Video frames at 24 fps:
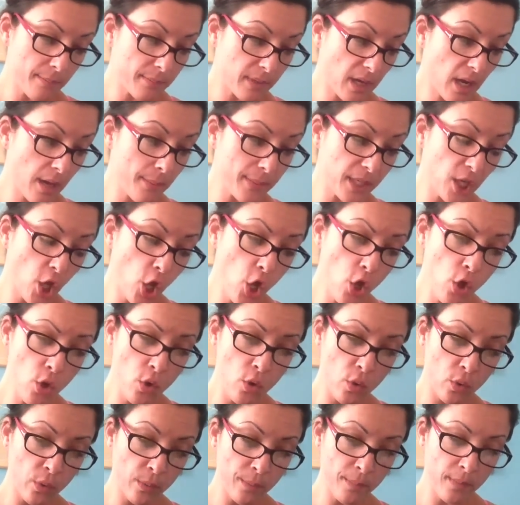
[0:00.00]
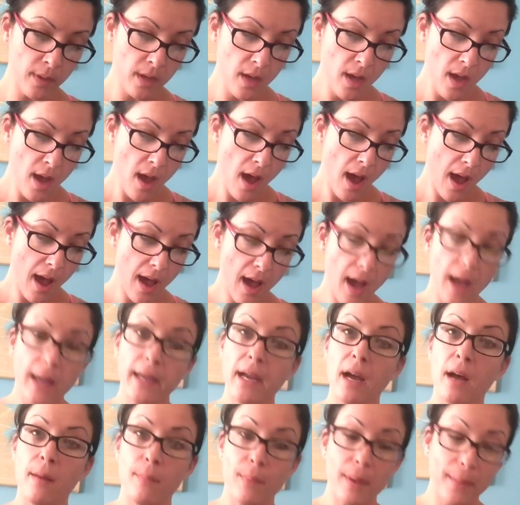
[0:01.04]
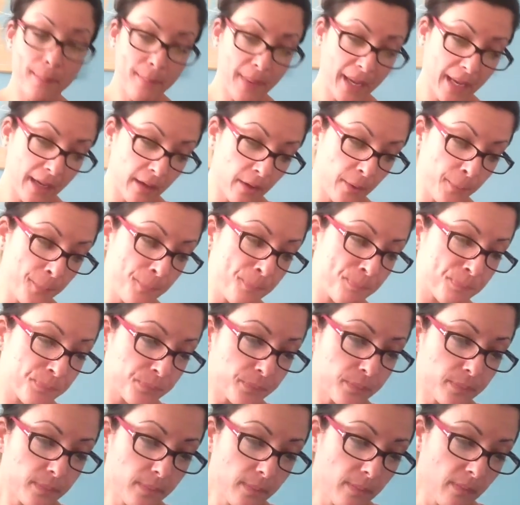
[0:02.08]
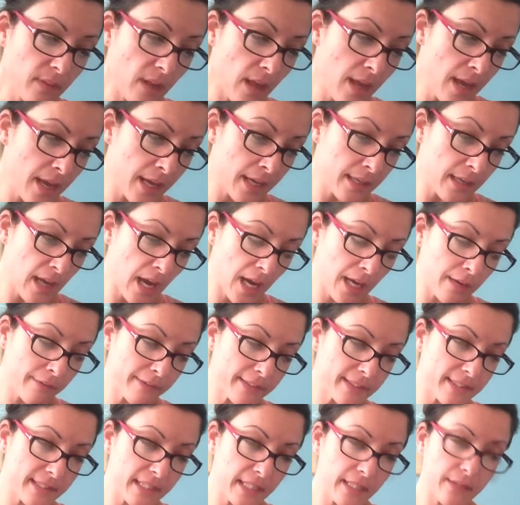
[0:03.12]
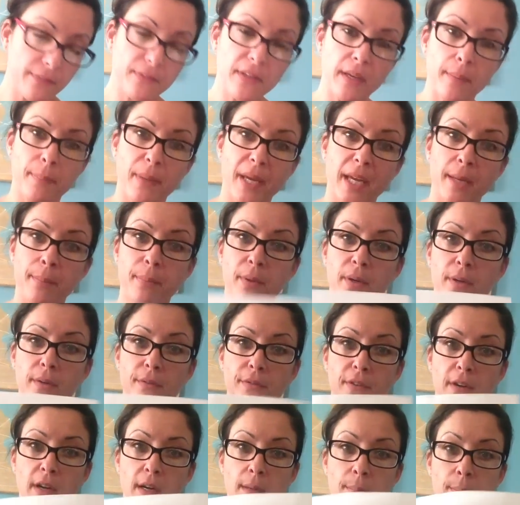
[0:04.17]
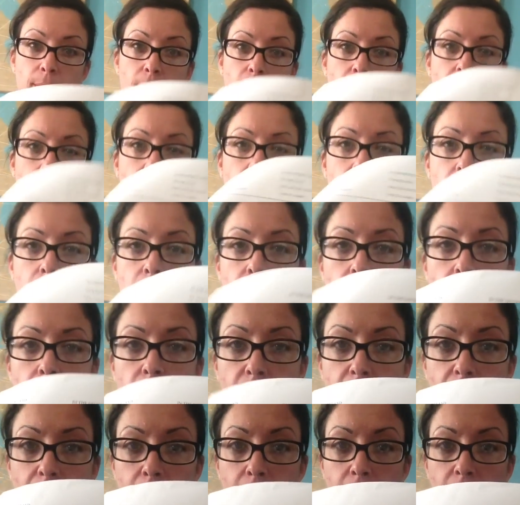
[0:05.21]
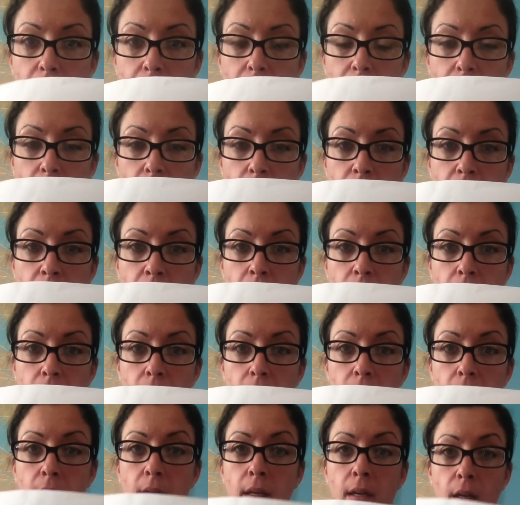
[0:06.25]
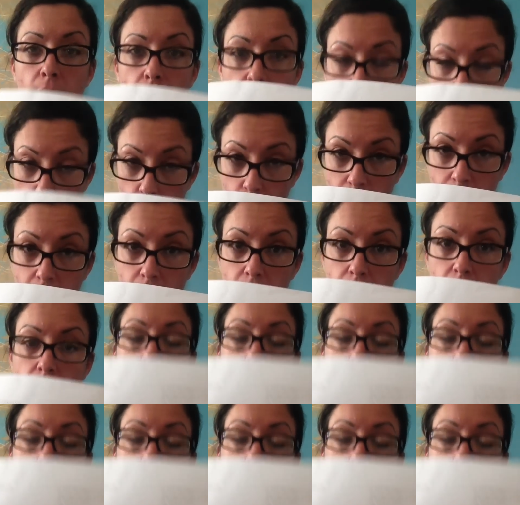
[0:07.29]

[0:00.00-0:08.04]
Coming home, I got my mail and I received a paper from Caroline County Court